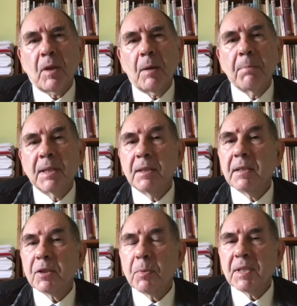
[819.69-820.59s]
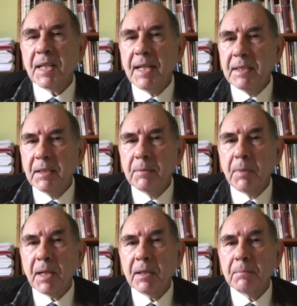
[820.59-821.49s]
But this was aided
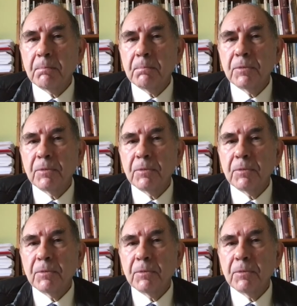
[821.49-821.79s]
by